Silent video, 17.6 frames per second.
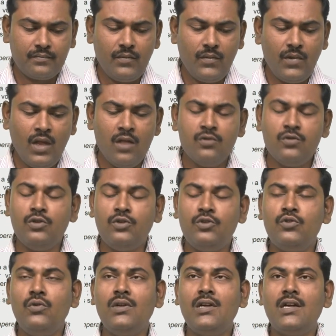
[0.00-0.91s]
So
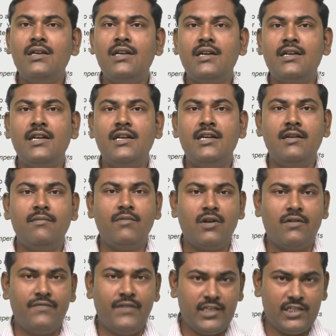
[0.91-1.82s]
Joule conducted number
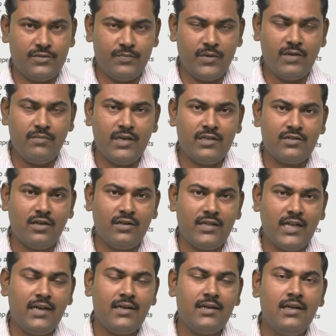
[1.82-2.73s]
of experiments on
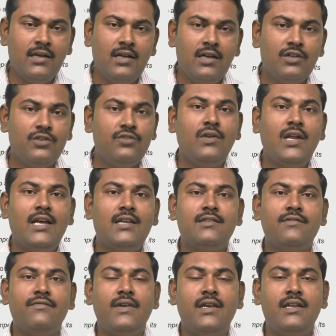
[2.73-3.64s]
that. Joule has a
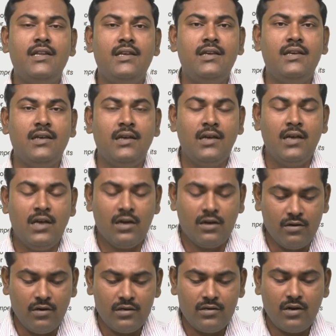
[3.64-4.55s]
very
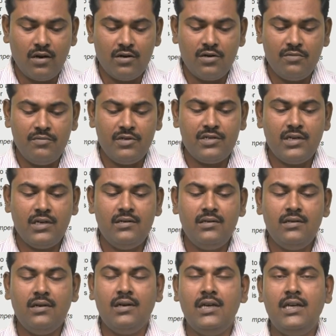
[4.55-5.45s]
good contribution
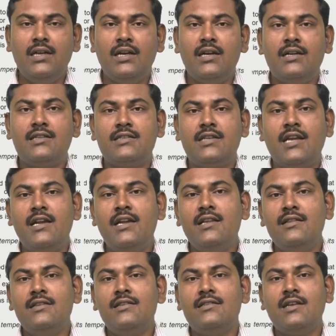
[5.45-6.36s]
in
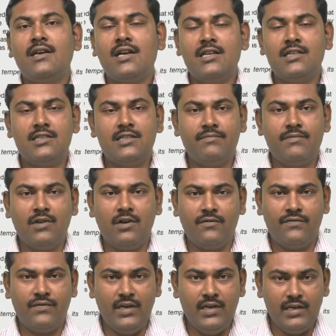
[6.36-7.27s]
understanding this, the concept of
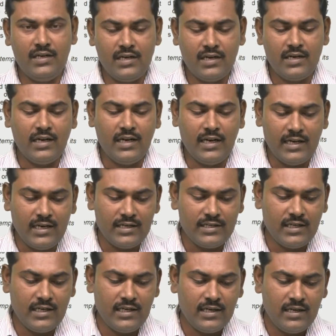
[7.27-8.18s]
internal
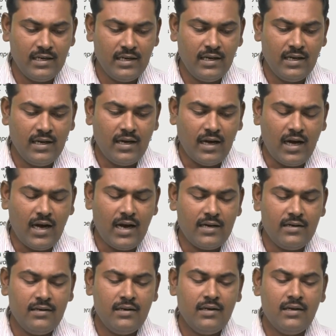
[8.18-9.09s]
energy,
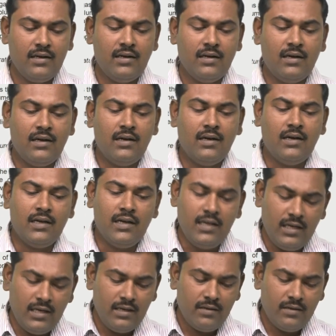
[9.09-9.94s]
and he